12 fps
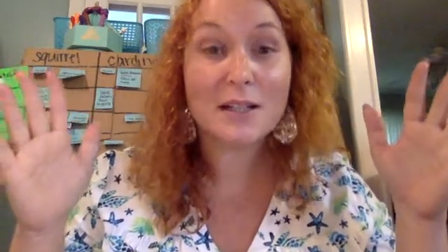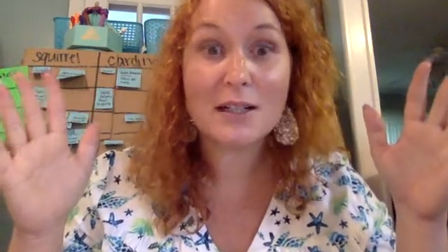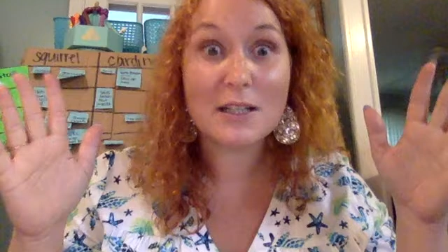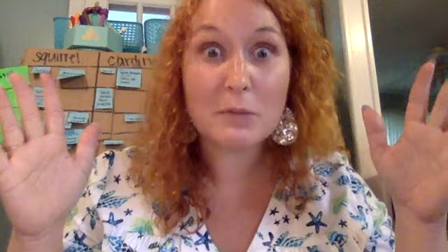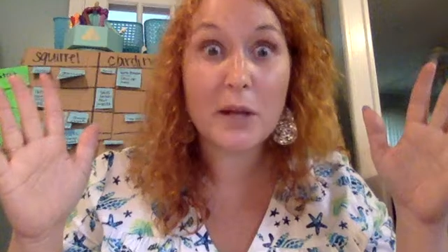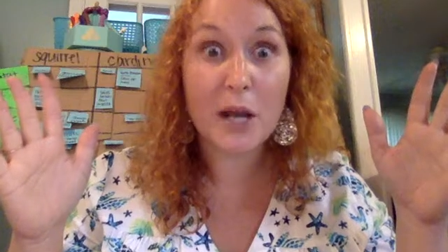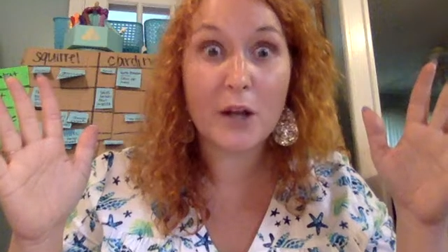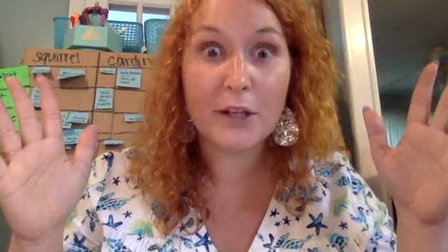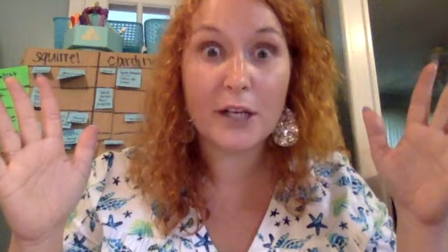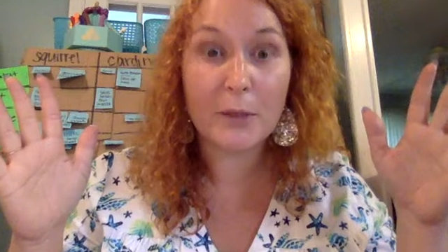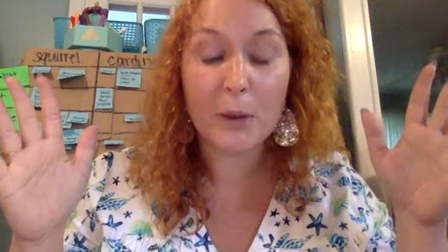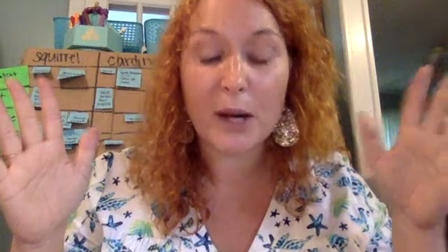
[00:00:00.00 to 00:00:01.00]
because we all
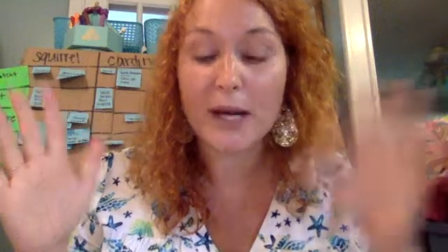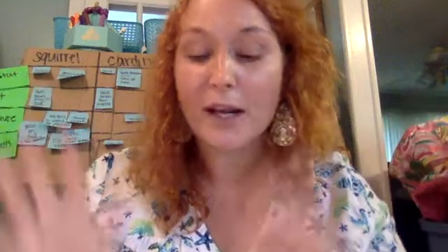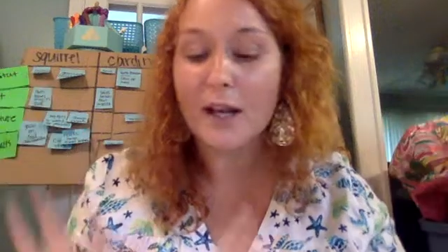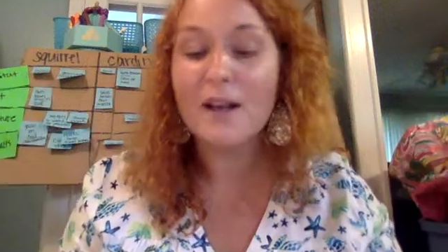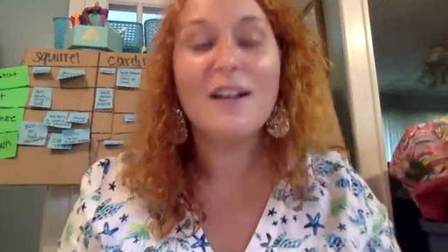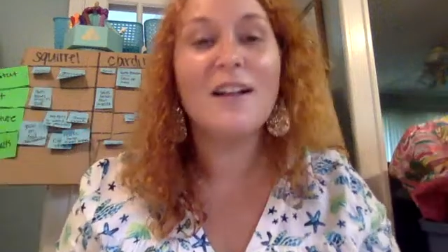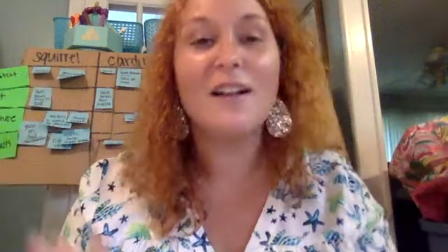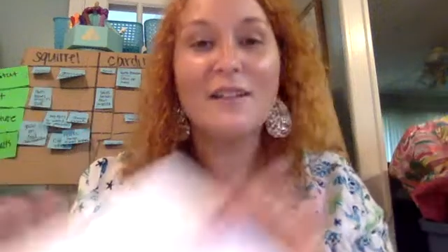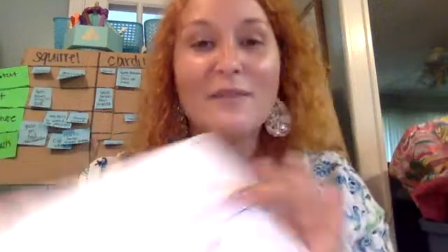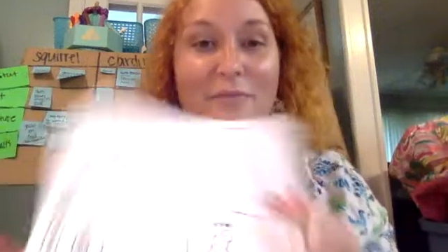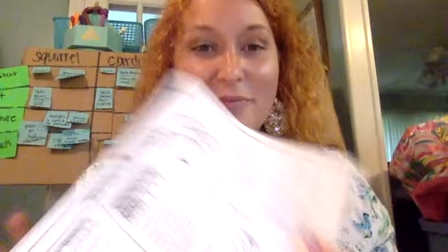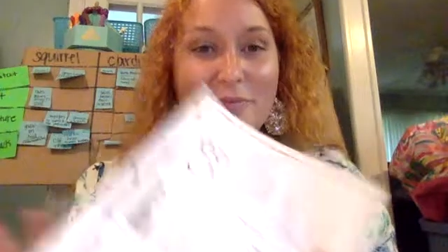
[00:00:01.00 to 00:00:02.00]
need a break.
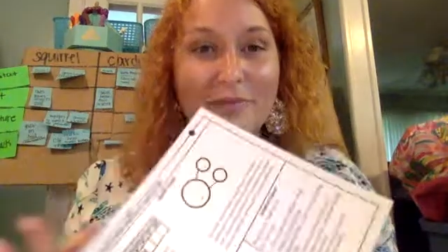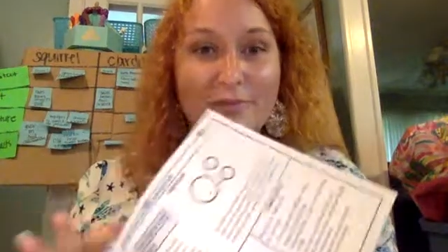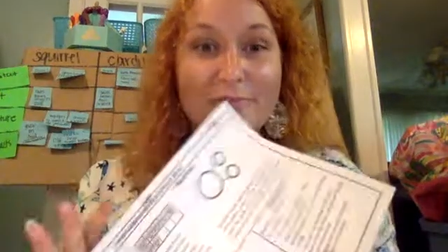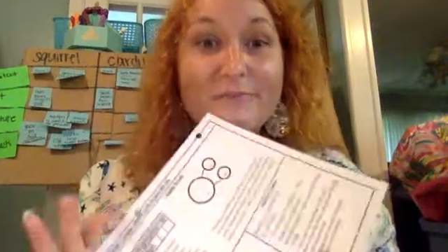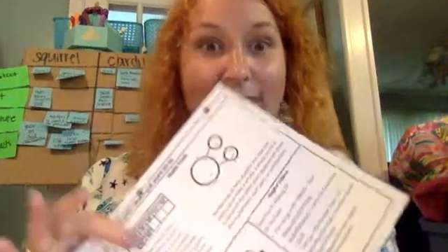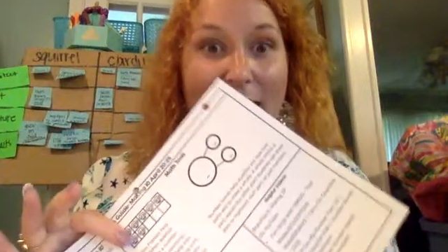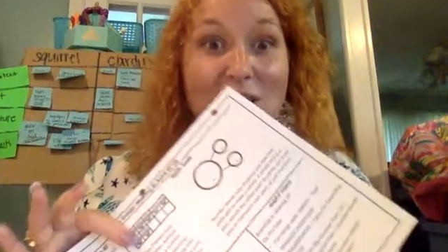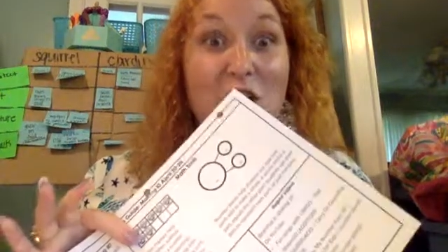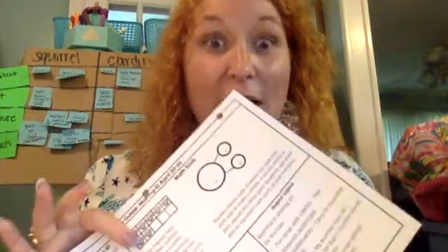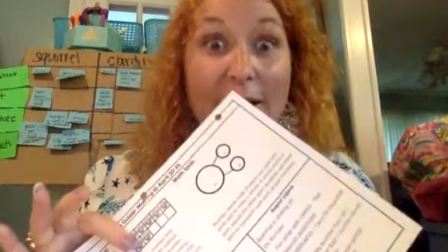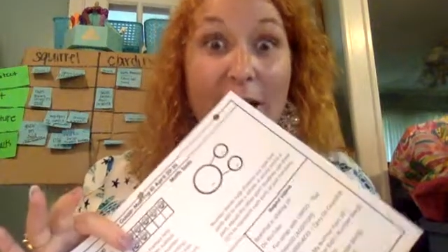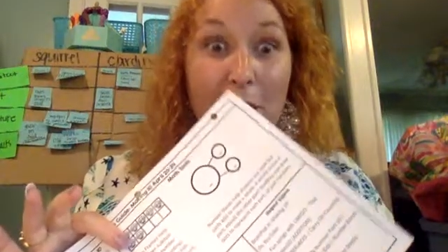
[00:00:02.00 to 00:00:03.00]
I
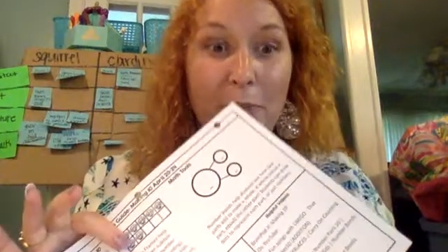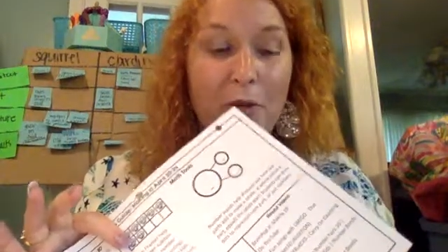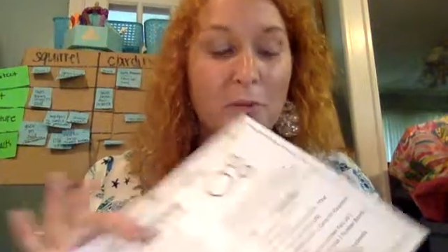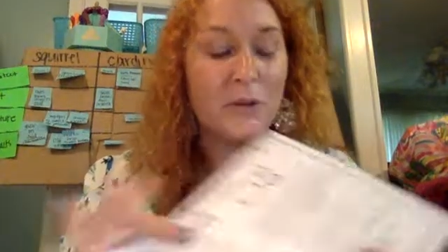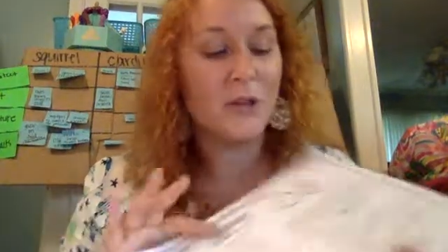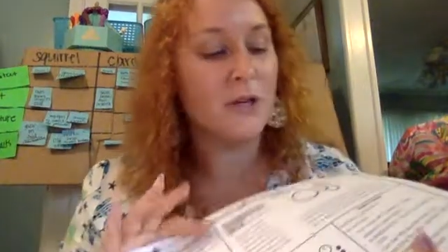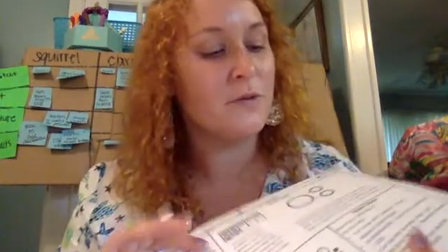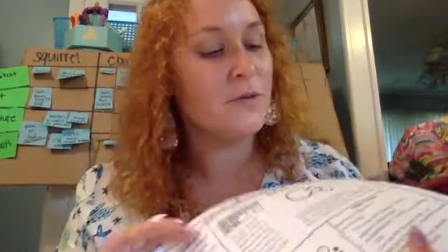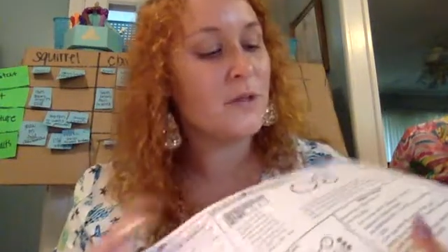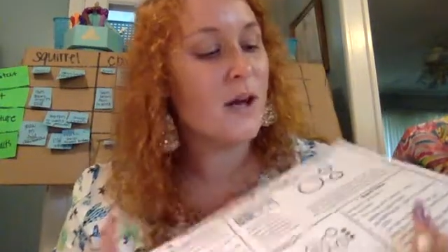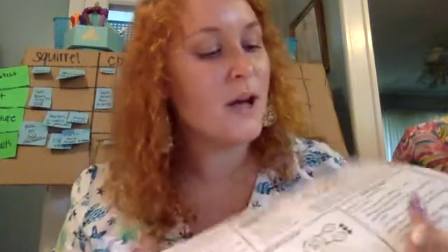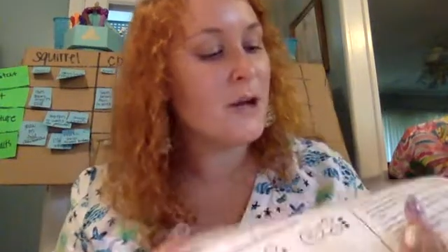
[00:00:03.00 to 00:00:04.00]
tried to help you with those.